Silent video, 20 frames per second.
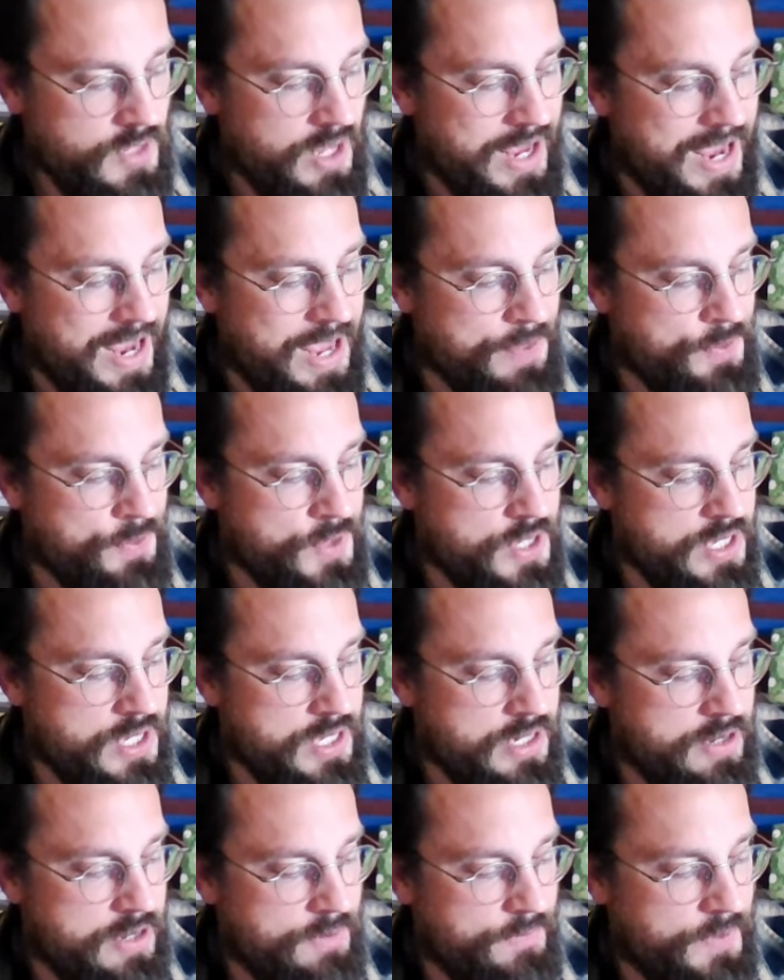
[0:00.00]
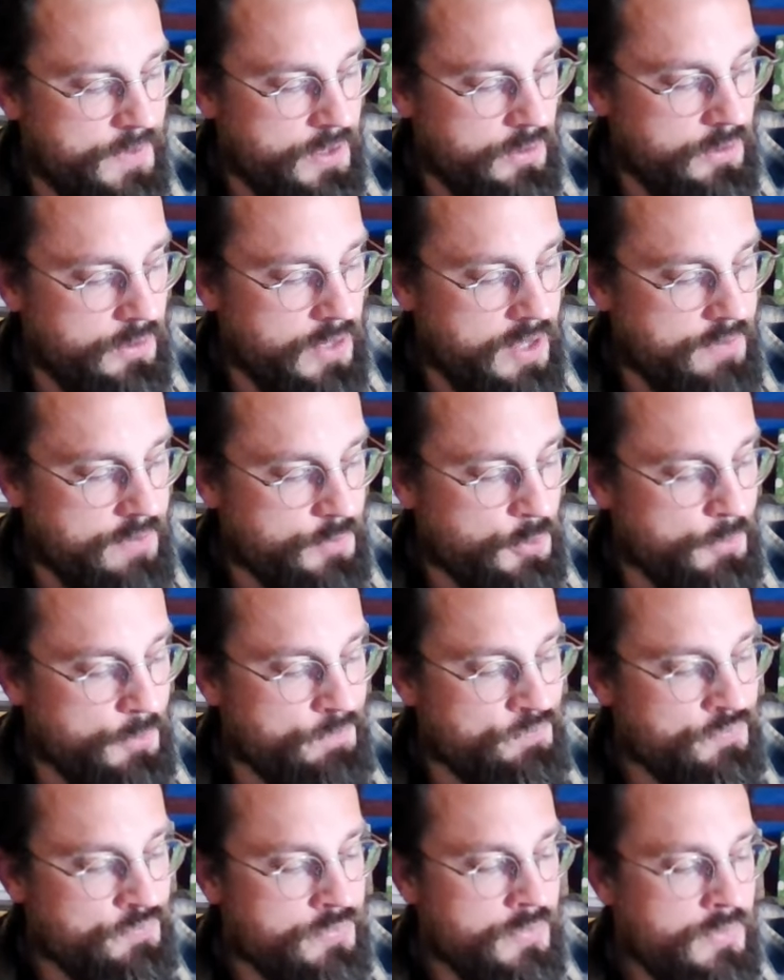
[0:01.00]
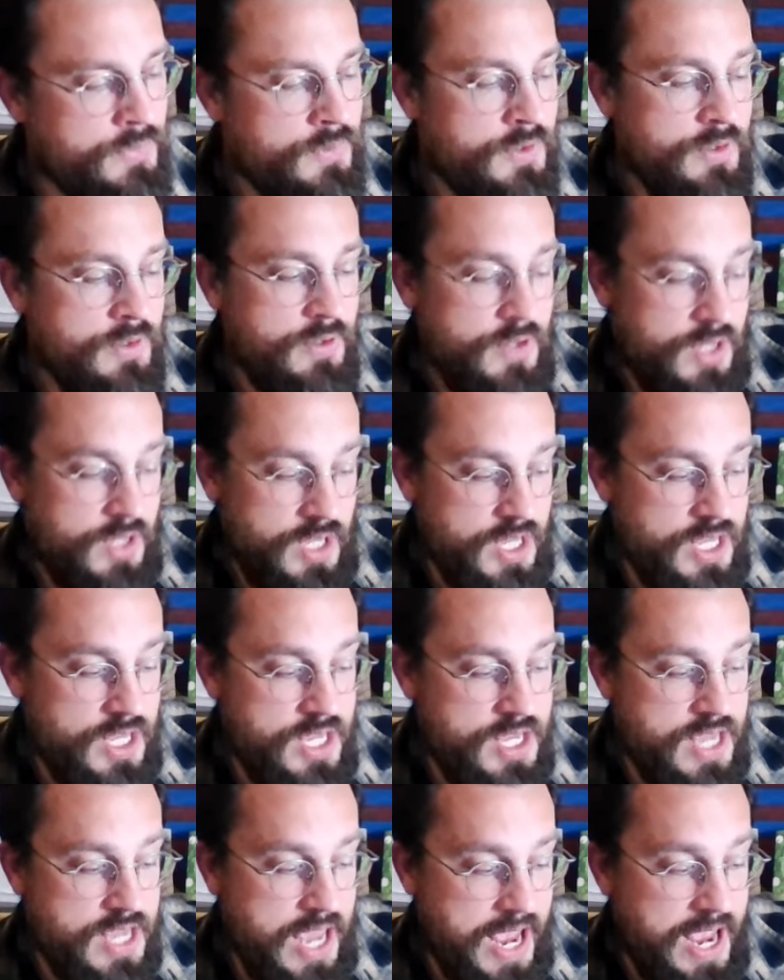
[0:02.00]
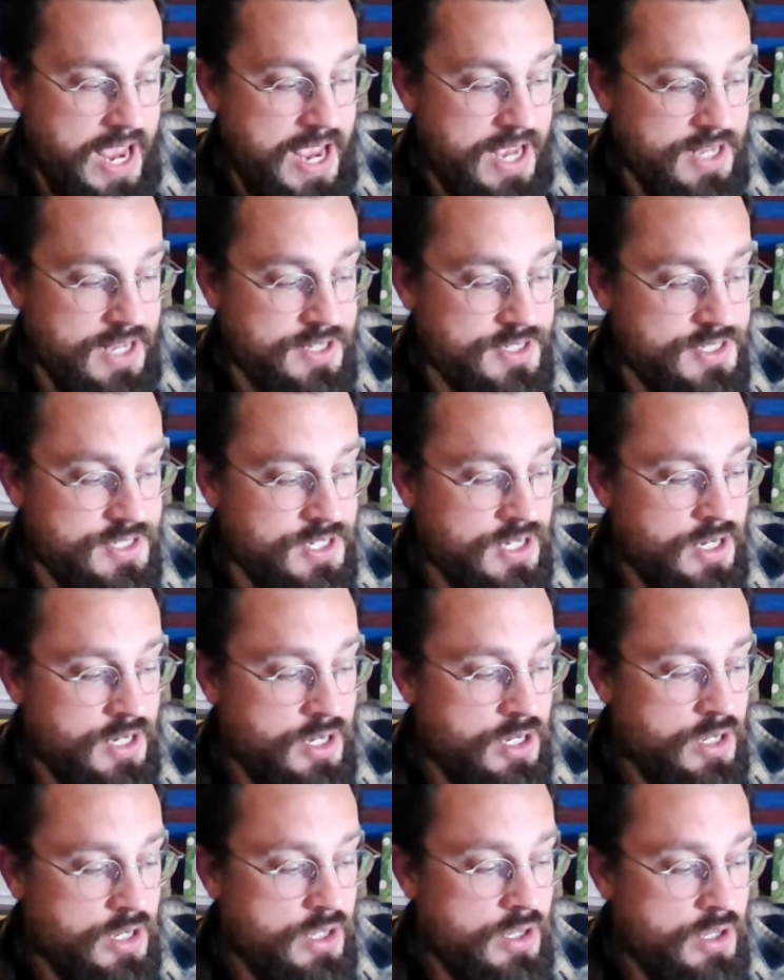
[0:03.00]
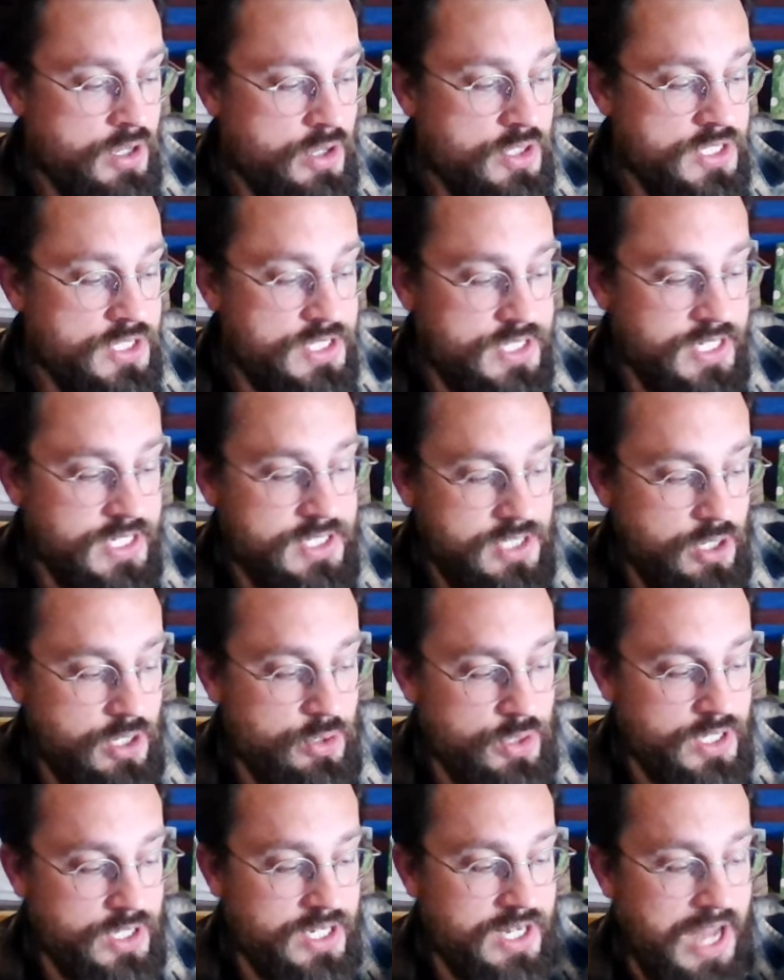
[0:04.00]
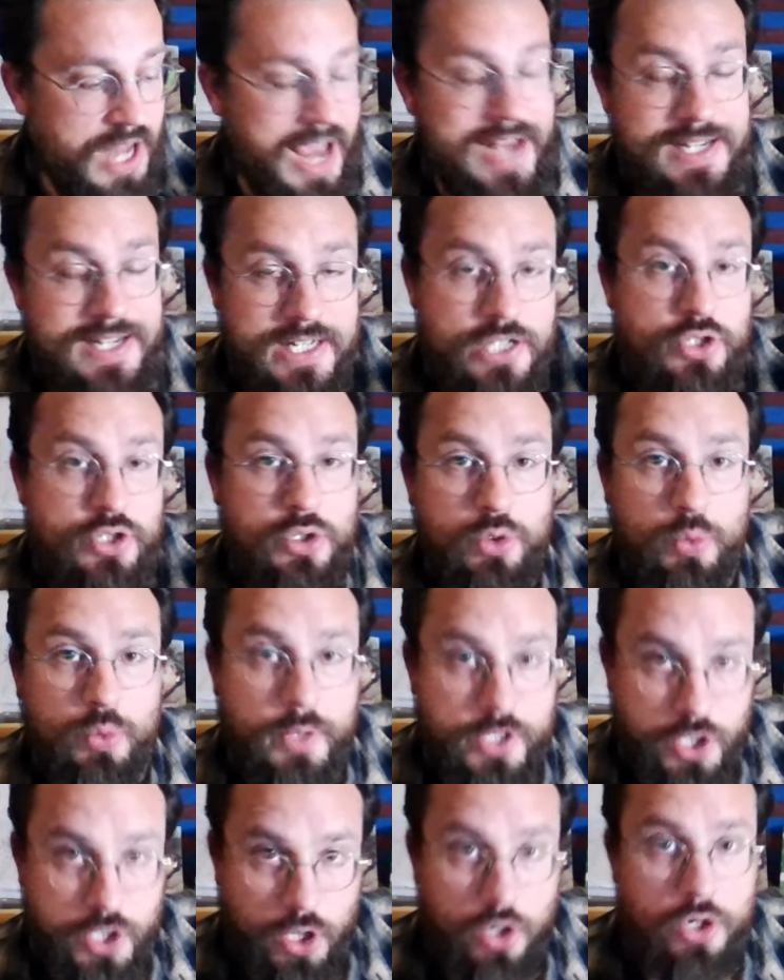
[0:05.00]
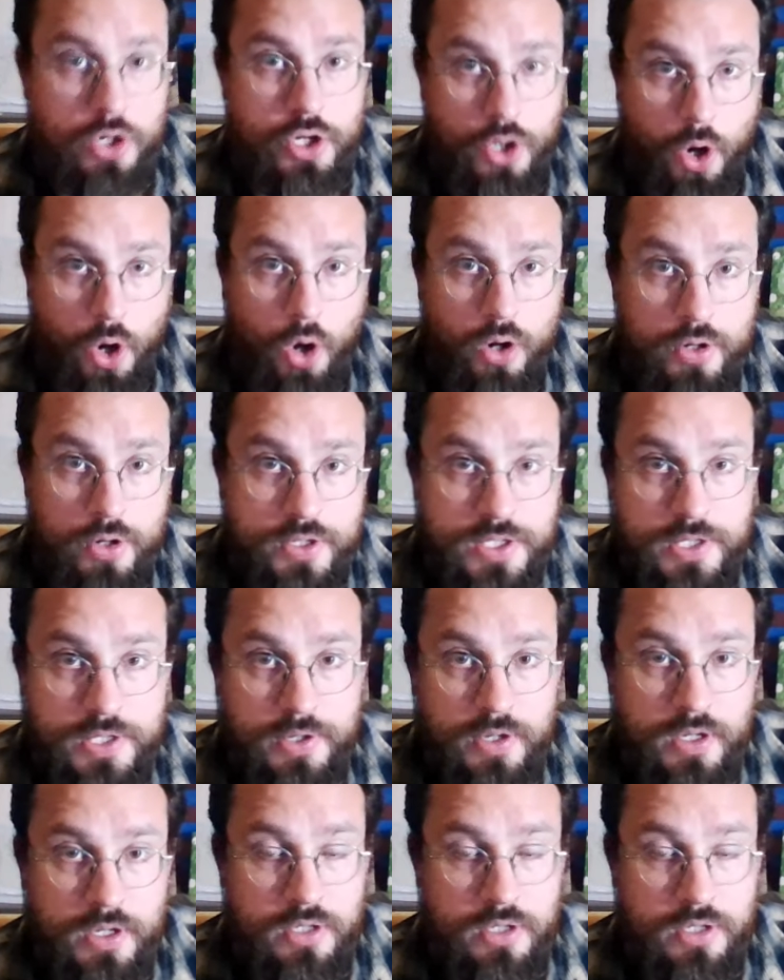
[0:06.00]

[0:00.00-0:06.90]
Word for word: at the NFL level, he has 692 return yards.